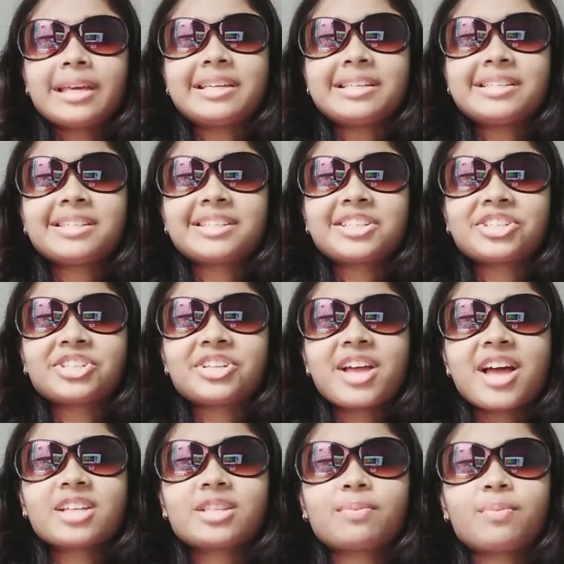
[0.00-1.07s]
He's such a
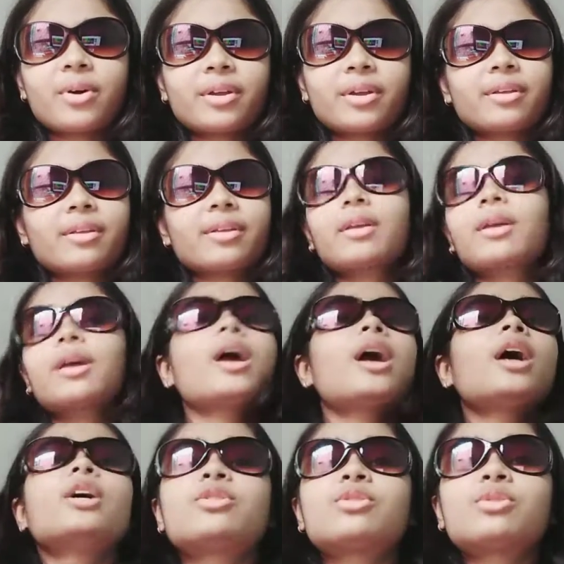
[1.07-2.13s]
nice boy,
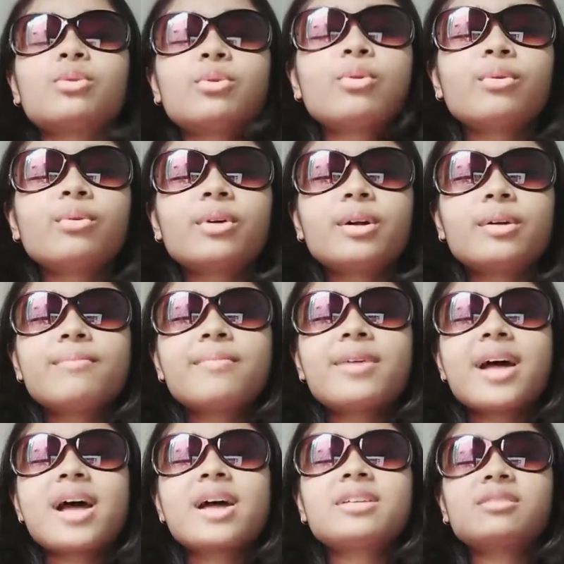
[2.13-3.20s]
so
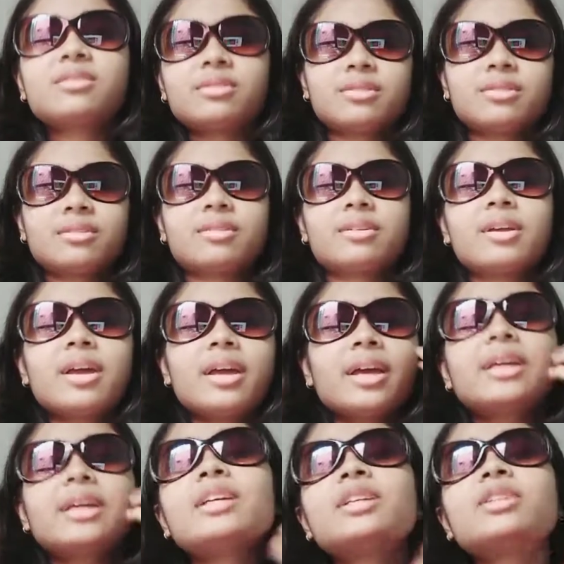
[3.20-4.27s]
man.
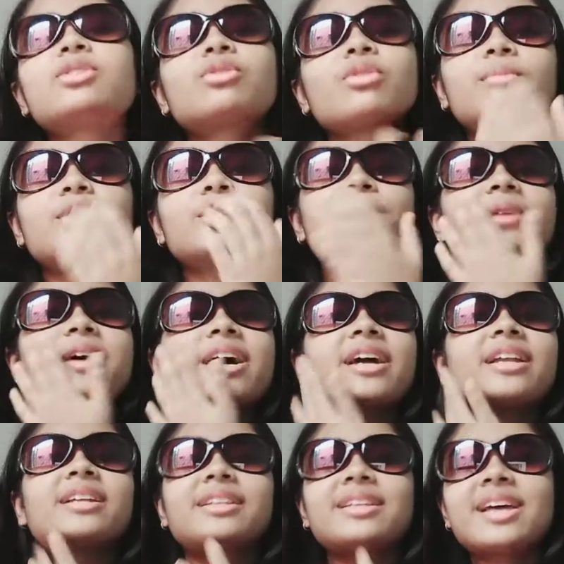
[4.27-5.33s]
He's so much
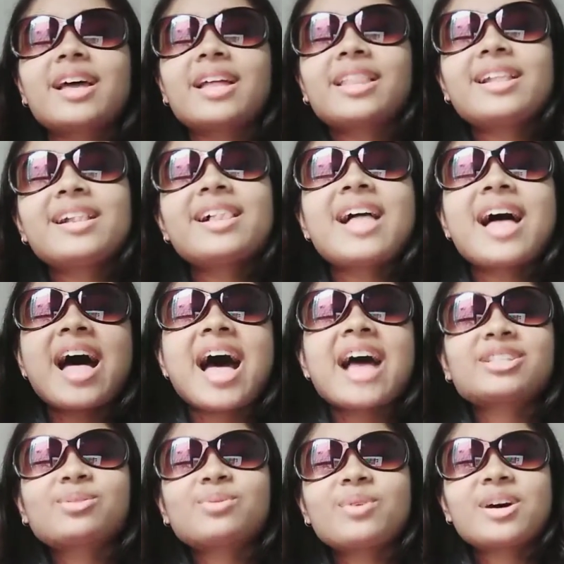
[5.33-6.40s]
better than the
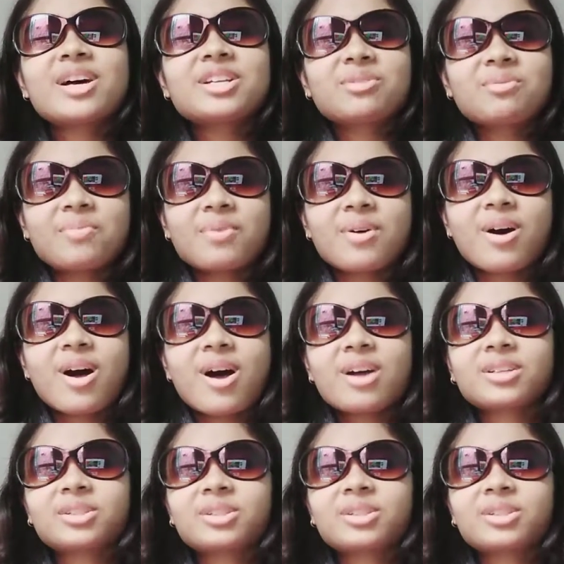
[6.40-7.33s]
last one you brought